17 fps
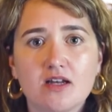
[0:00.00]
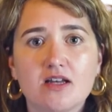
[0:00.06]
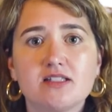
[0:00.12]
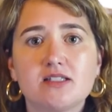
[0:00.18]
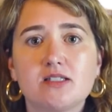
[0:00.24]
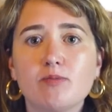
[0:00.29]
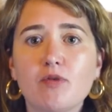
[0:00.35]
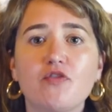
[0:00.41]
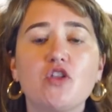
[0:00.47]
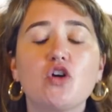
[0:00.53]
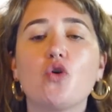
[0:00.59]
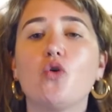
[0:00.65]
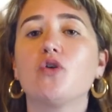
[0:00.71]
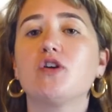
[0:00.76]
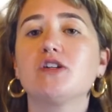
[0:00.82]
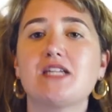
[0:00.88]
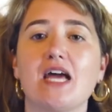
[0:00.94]
Some of the
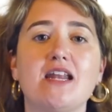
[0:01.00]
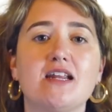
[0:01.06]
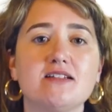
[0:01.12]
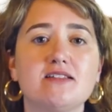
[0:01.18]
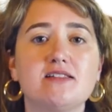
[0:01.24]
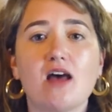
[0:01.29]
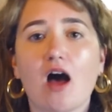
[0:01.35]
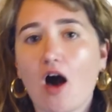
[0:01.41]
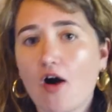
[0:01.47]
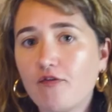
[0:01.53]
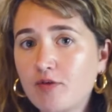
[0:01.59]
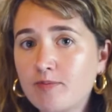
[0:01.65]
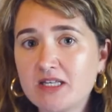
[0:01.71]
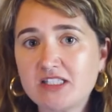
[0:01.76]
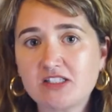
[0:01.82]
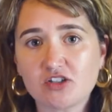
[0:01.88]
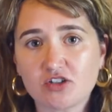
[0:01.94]
core tenets of a
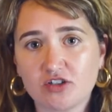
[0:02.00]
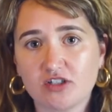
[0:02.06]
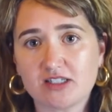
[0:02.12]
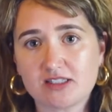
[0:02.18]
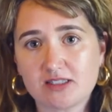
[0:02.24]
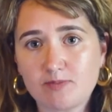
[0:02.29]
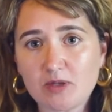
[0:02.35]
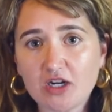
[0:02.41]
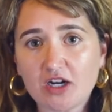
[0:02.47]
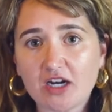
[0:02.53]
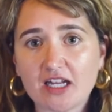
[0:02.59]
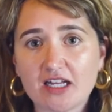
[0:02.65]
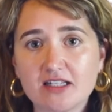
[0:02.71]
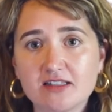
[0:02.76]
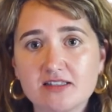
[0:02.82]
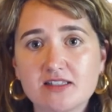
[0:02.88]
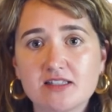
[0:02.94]
mystical
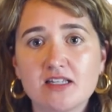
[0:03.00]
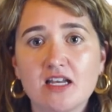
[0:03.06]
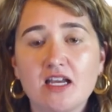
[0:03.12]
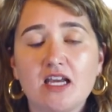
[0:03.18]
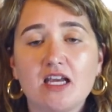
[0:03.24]
experience